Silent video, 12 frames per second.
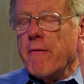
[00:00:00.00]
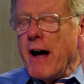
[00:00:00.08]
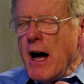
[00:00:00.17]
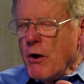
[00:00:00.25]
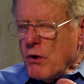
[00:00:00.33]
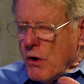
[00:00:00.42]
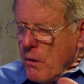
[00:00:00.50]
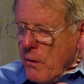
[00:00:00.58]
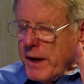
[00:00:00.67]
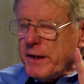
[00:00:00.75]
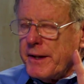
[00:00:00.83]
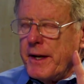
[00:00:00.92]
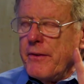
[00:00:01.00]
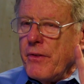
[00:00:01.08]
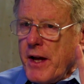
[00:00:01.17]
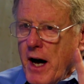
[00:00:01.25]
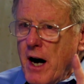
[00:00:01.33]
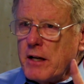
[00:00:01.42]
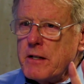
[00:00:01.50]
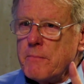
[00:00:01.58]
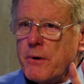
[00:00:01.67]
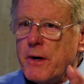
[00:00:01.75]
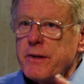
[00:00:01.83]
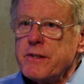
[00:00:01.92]
of how quickly the
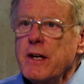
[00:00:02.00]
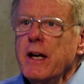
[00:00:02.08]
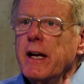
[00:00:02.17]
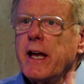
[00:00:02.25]
octopus